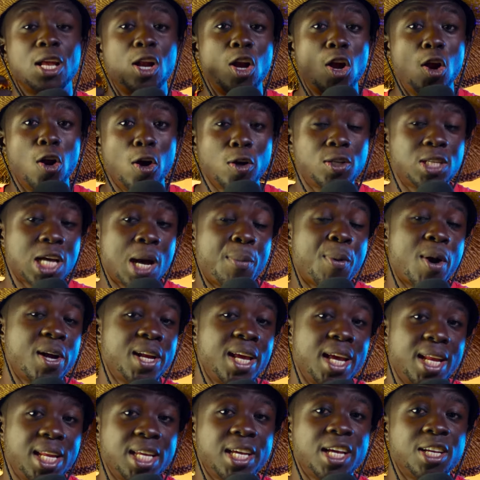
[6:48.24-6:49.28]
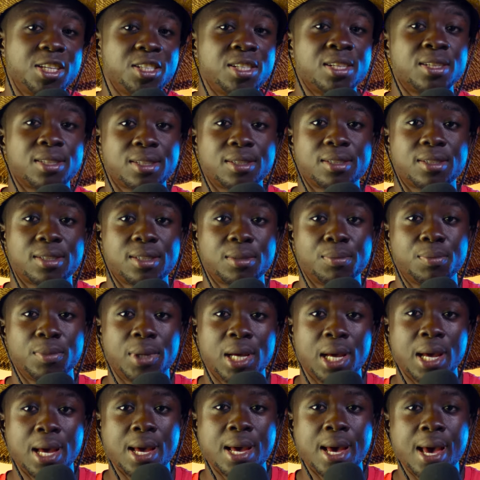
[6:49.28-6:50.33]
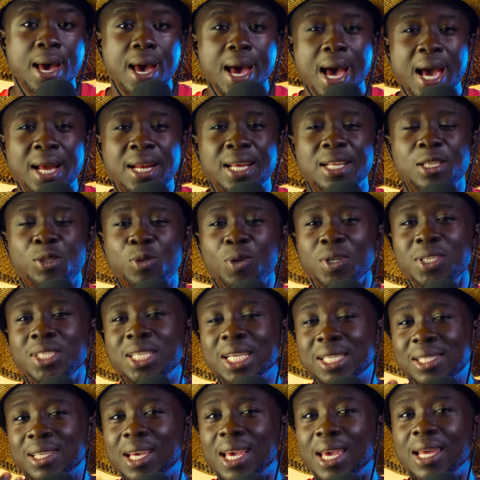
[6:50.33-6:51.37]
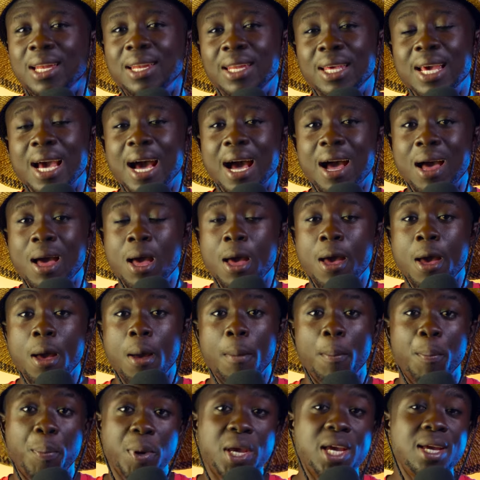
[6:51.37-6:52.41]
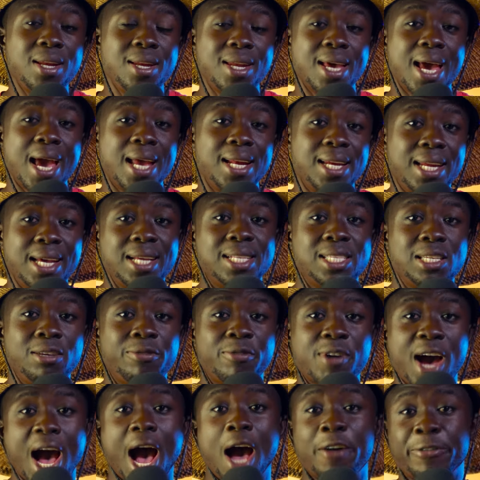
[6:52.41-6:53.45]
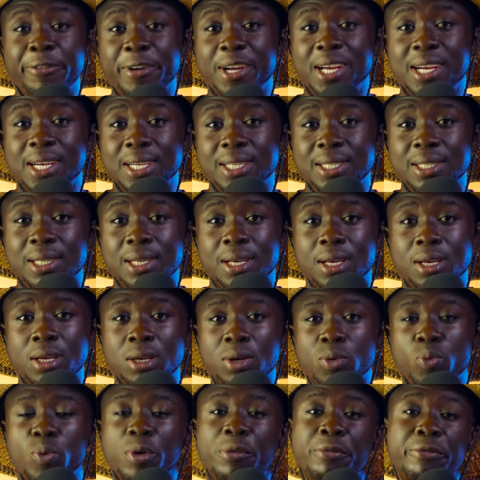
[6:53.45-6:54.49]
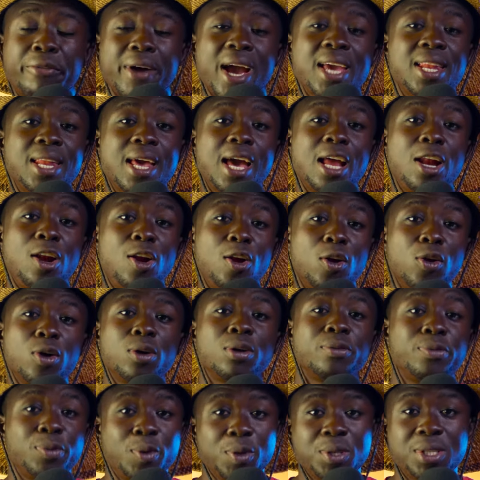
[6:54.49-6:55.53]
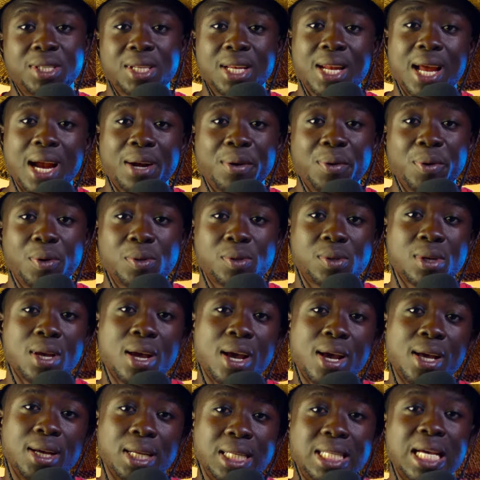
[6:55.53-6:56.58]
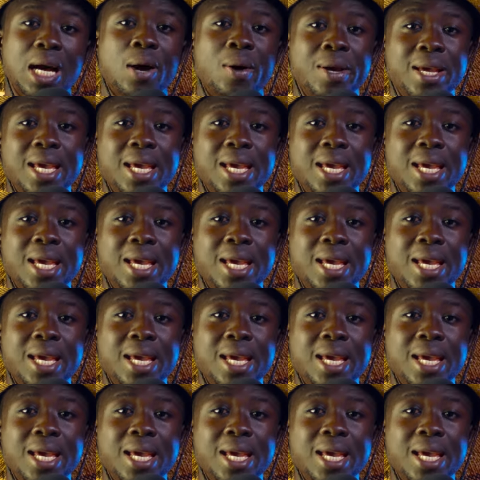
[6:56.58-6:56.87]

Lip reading: a lot about the educational system. And it's not just India. Being a native African, we find a lot of those scenarios down